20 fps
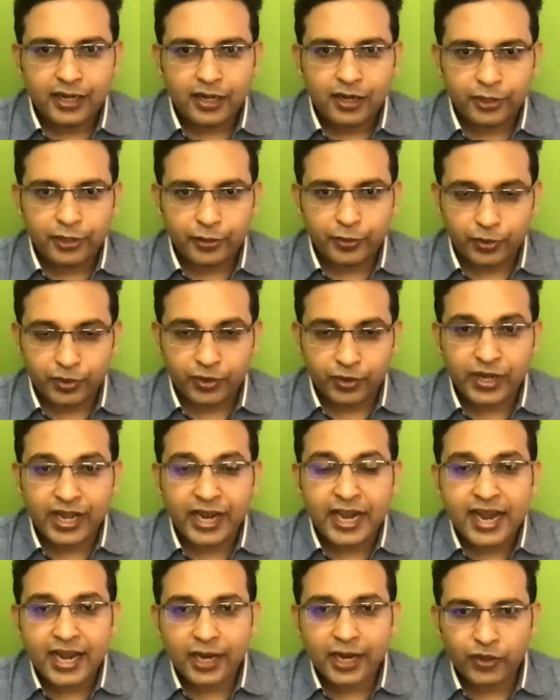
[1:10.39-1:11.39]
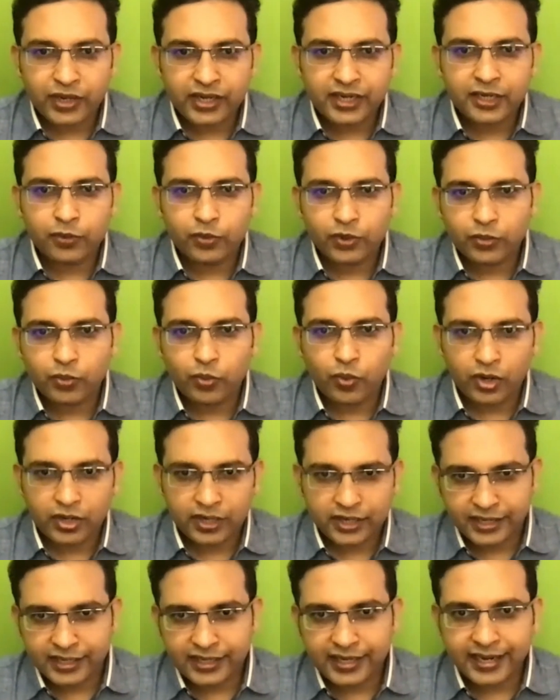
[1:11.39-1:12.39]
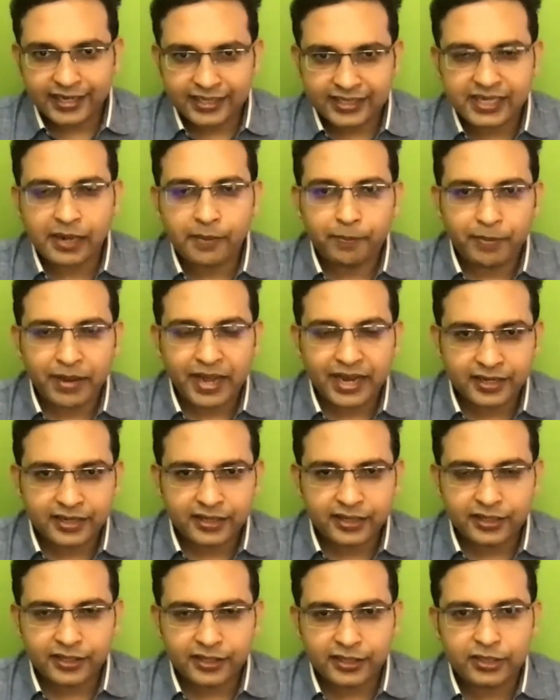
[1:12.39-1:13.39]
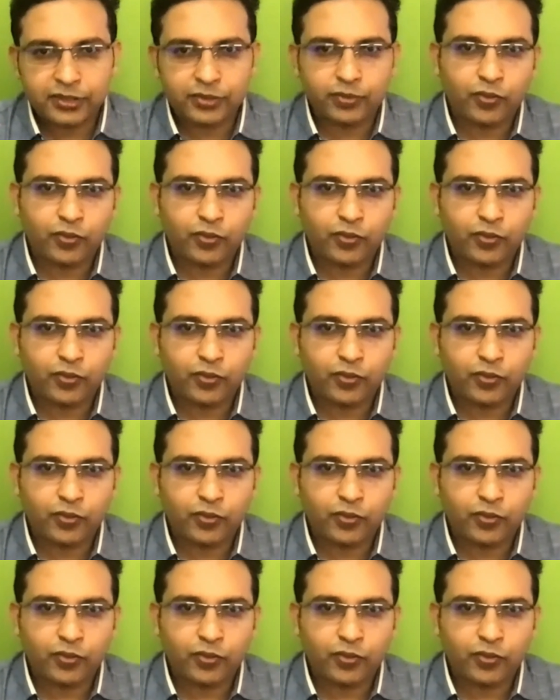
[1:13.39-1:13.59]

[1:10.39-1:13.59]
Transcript: You to get acquainted with what the exam pattern is,